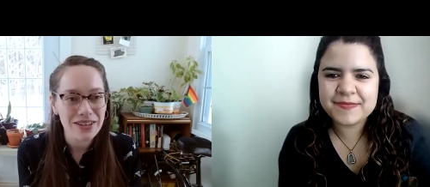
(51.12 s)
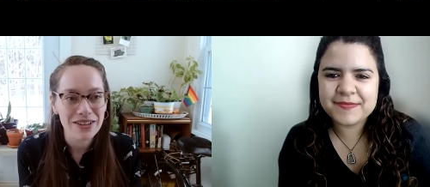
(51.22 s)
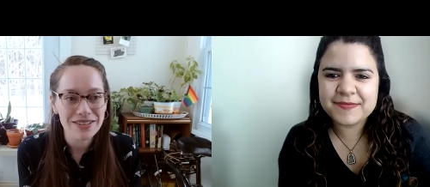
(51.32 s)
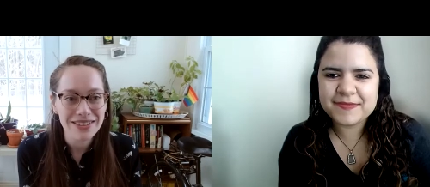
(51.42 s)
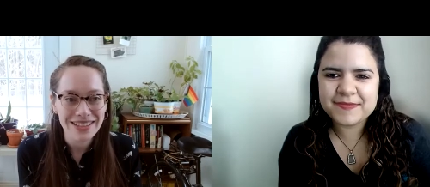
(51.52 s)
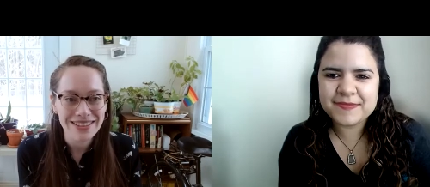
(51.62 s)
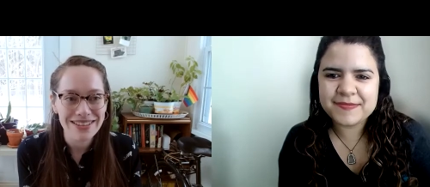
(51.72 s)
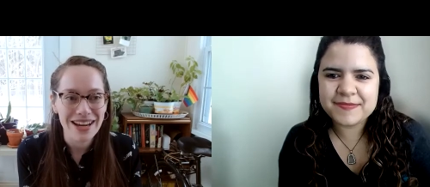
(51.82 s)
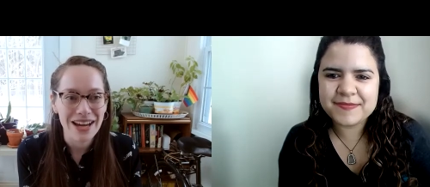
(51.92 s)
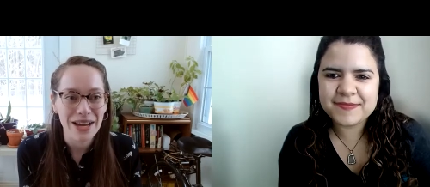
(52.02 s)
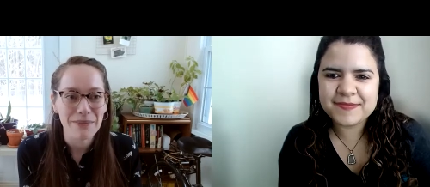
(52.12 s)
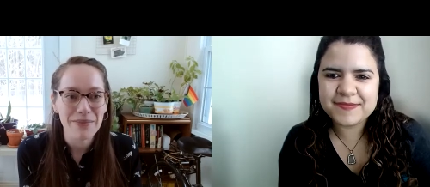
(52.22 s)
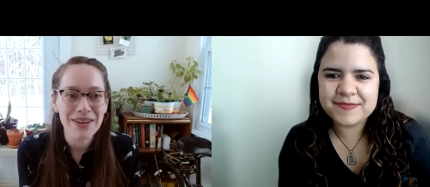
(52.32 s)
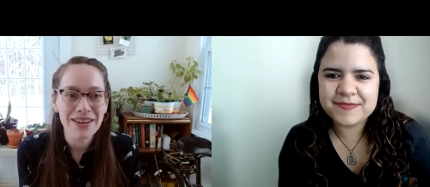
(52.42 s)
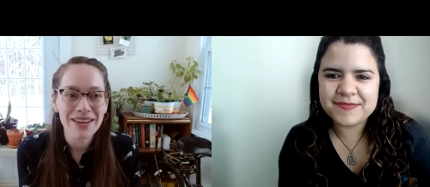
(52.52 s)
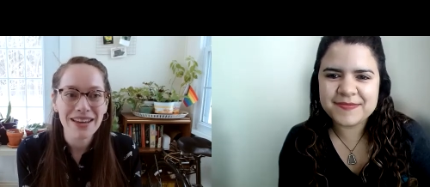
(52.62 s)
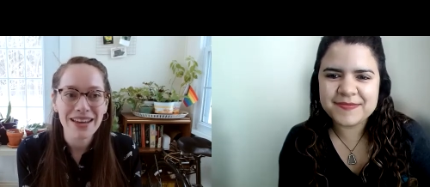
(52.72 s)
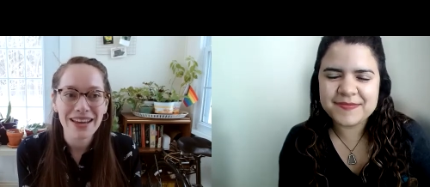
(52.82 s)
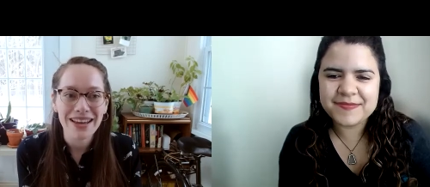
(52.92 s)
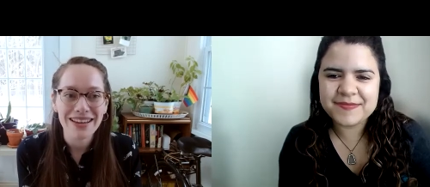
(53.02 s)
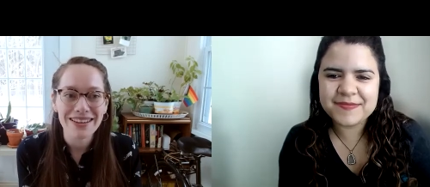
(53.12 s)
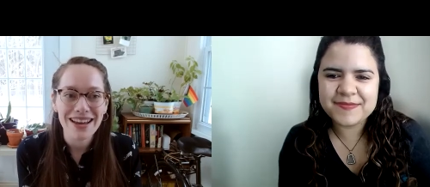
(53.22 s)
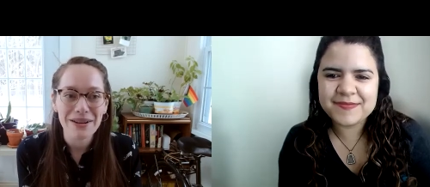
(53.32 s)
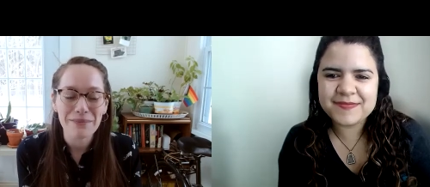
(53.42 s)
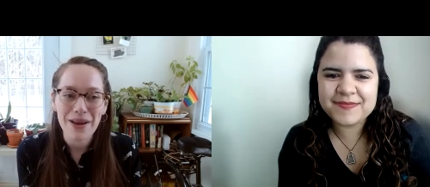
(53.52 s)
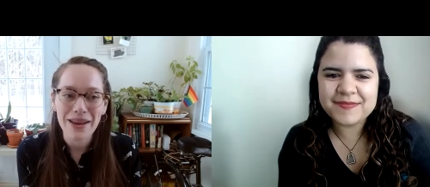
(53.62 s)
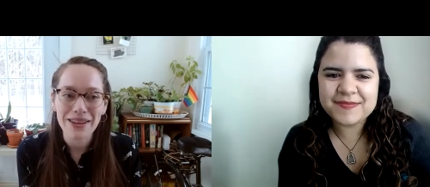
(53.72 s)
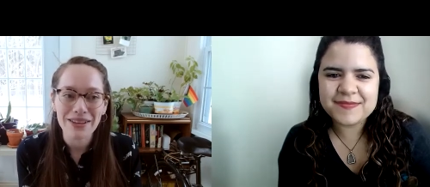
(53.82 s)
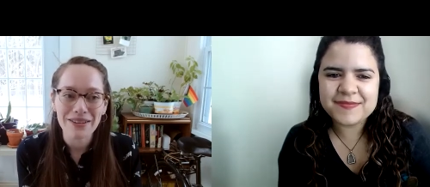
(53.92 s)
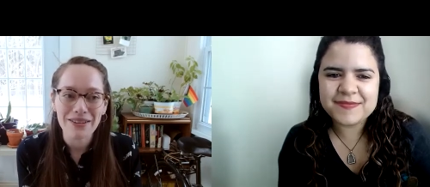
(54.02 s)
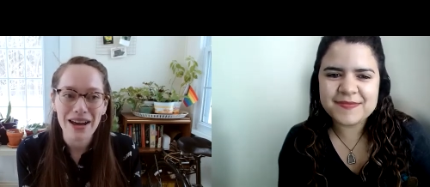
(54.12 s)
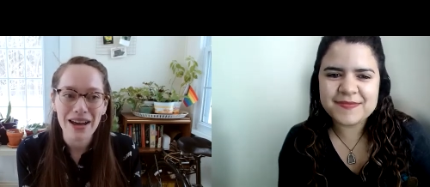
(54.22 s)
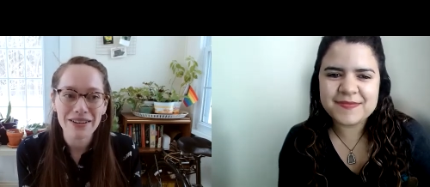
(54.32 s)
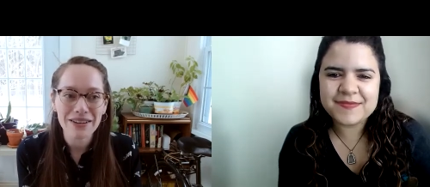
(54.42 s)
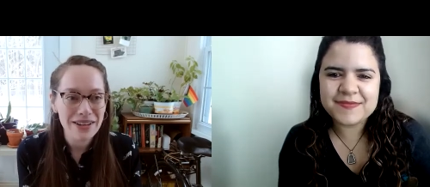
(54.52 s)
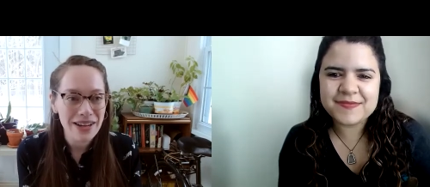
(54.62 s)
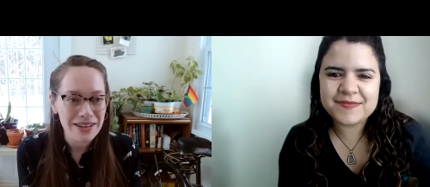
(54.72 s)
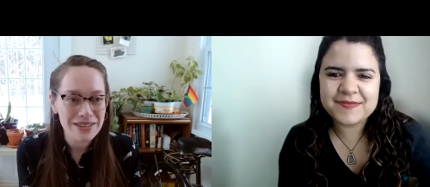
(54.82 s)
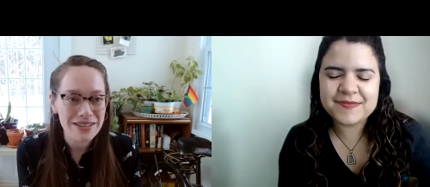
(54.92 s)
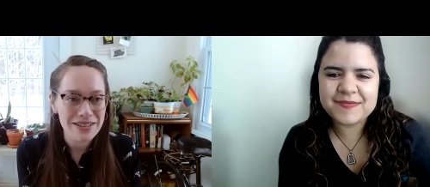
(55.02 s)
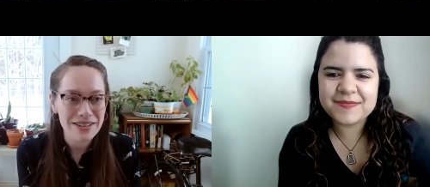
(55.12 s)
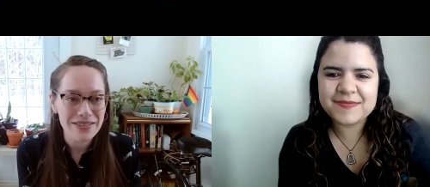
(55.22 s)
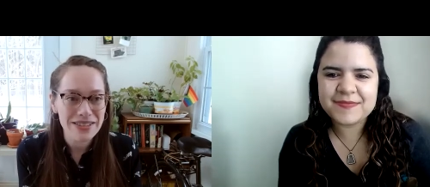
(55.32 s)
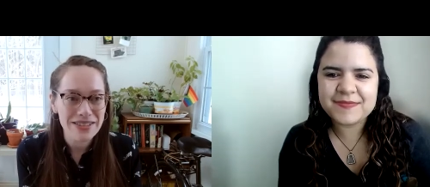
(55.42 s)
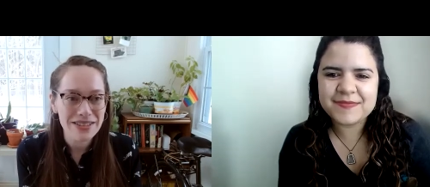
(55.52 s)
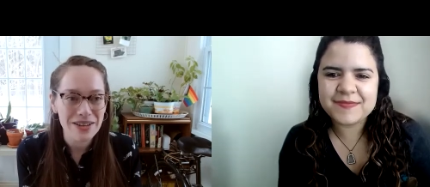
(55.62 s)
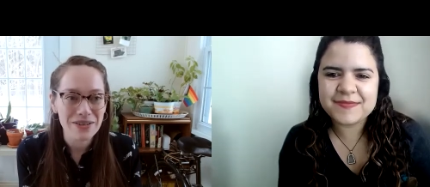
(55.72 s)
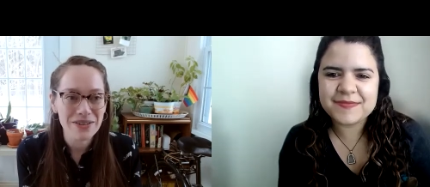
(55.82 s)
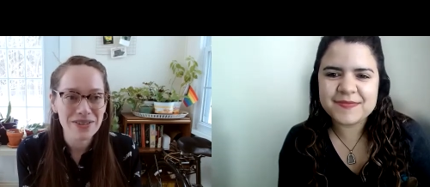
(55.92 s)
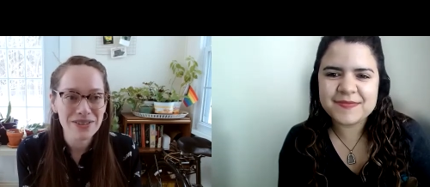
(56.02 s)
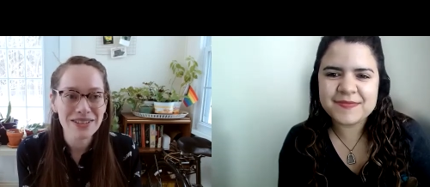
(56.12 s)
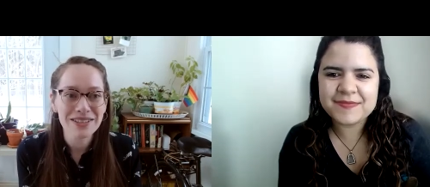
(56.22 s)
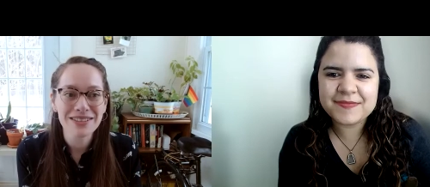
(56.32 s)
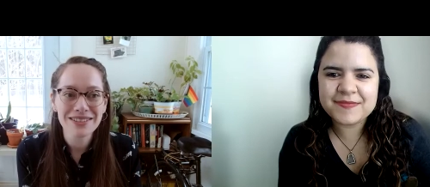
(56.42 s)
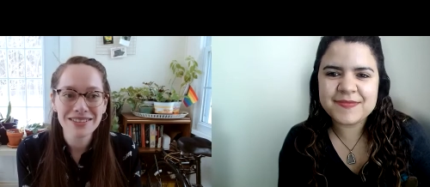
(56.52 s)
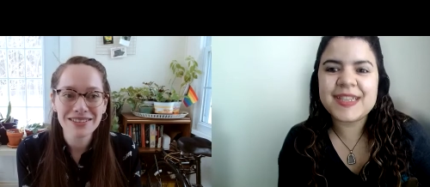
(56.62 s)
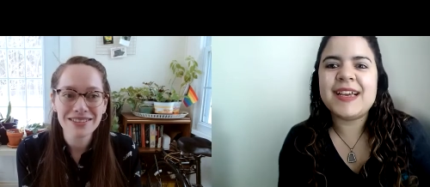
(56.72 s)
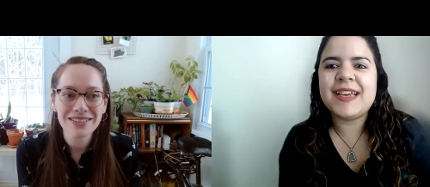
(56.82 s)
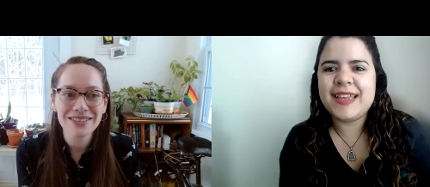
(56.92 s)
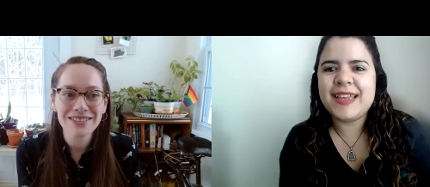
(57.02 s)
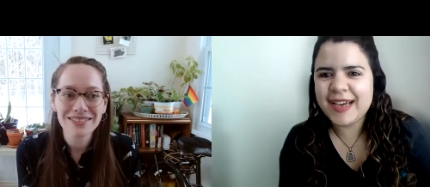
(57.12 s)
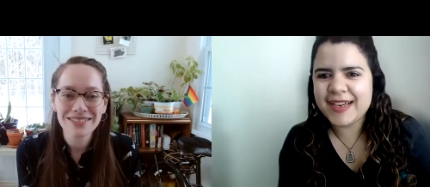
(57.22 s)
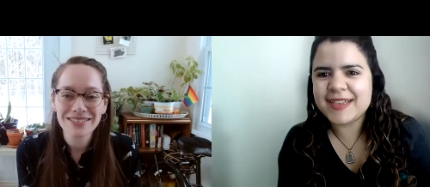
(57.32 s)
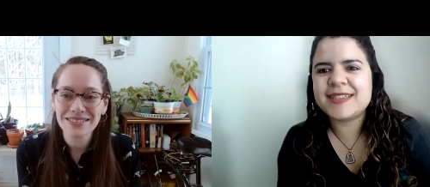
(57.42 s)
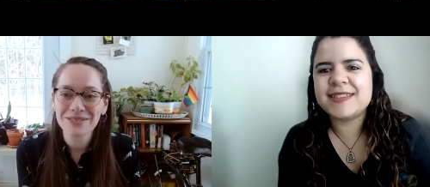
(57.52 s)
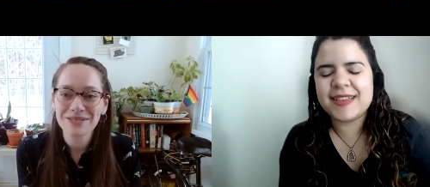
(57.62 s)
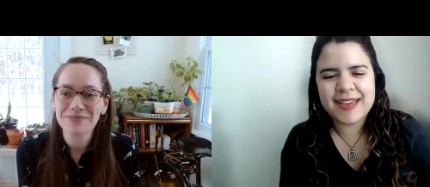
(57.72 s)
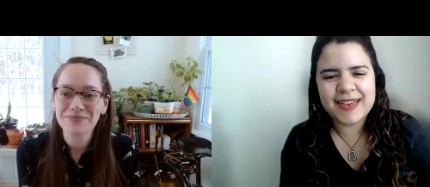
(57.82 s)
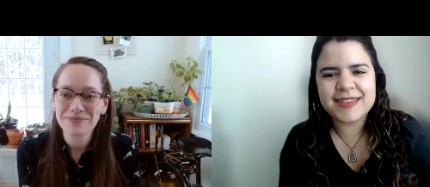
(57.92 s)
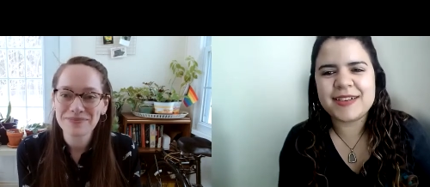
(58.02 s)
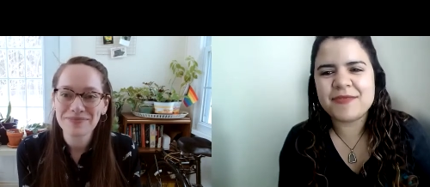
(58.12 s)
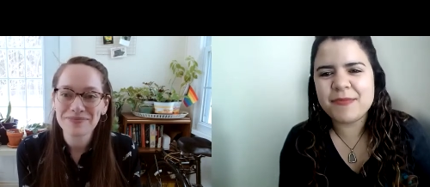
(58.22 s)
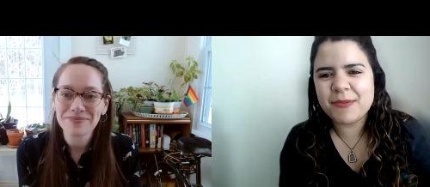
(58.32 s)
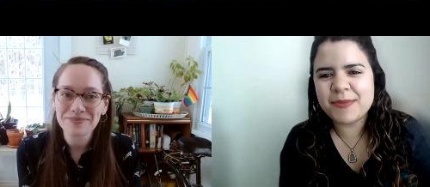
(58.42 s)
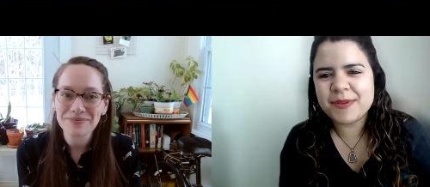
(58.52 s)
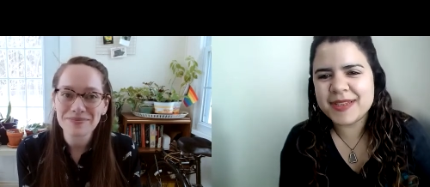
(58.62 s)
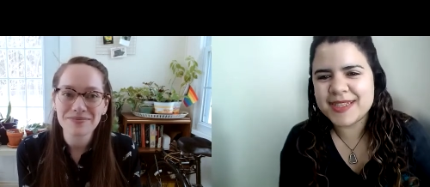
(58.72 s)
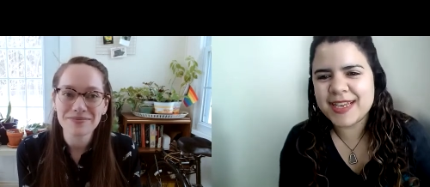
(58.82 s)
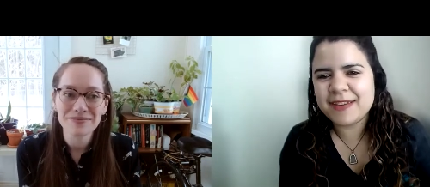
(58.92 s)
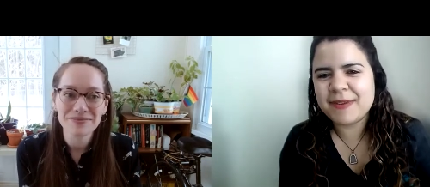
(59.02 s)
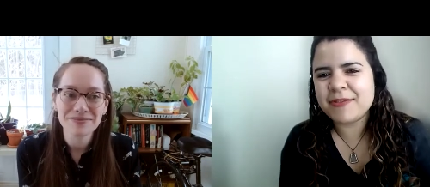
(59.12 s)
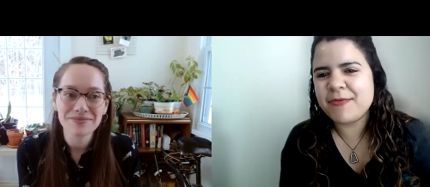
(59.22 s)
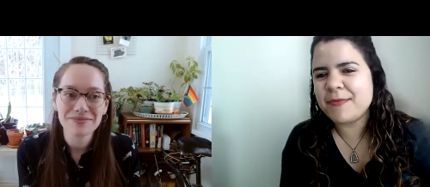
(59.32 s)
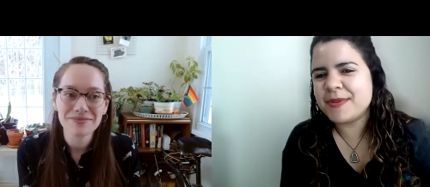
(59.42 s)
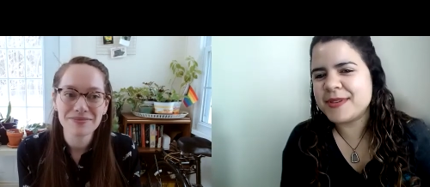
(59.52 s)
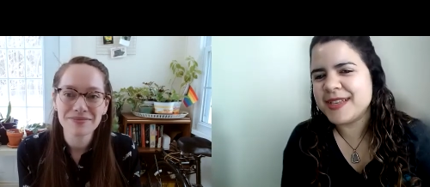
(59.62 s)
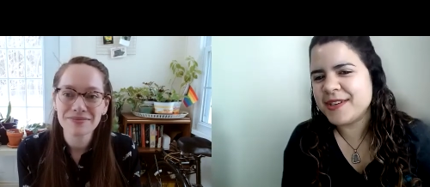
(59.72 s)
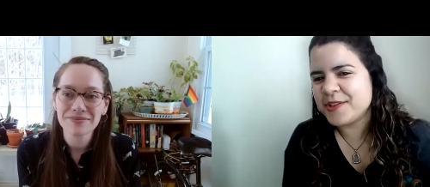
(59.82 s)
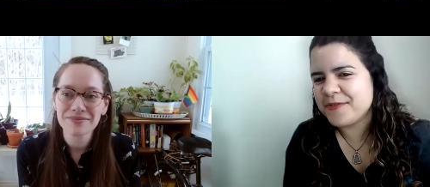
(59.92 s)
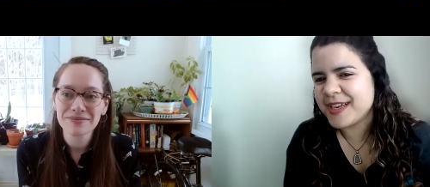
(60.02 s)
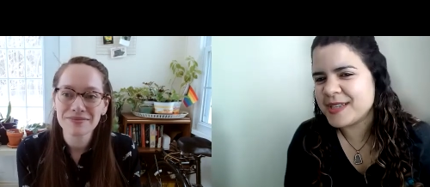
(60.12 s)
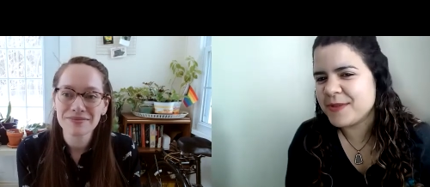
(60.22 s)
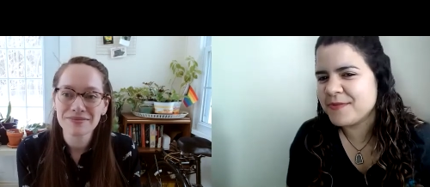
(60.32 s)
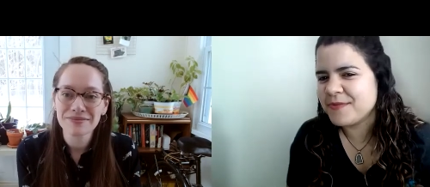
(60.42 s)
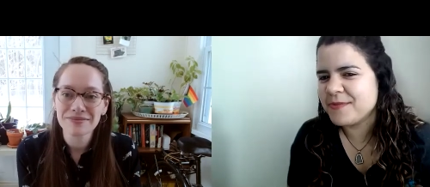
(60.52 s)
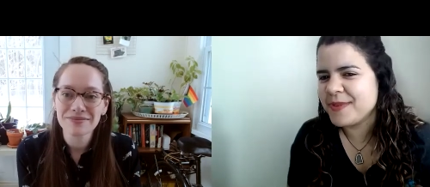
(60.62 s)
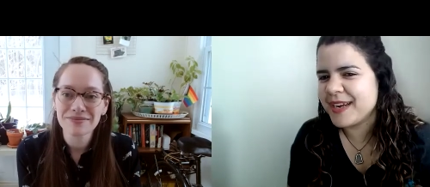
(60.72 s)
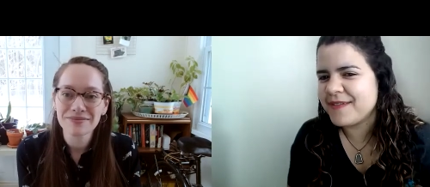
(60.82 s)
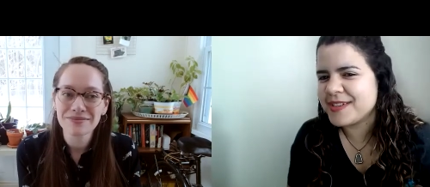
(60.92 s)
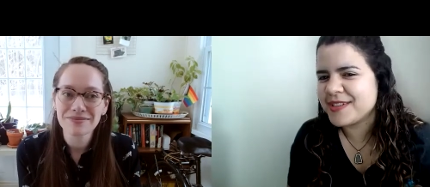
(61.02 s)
Speaker 1: New York City at the time and had met you at Connect in San Francisco.
Speaker 2: Yes, yes, I remember the same. I remember seeing your face, but we never